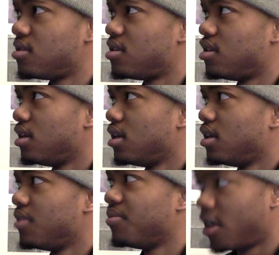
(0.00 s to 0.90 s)

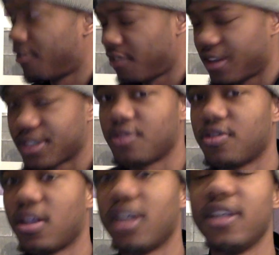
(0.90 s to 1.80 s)
to my Fresno
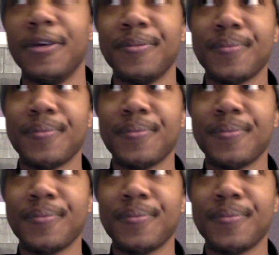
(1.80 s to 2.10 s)
flight.